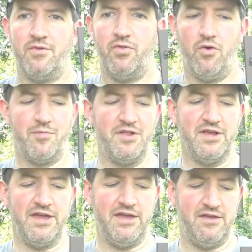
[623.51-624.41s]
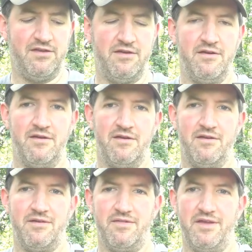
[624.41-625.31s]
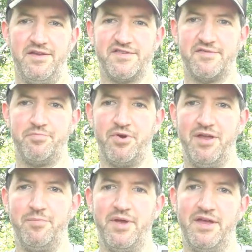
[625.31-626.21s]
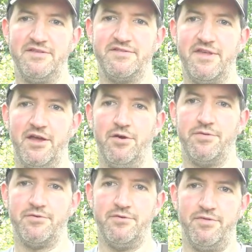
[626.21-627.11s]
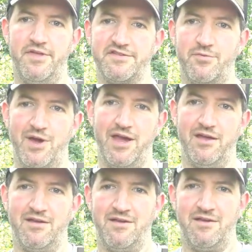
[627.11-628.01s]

normally these spring pins, they go through this way.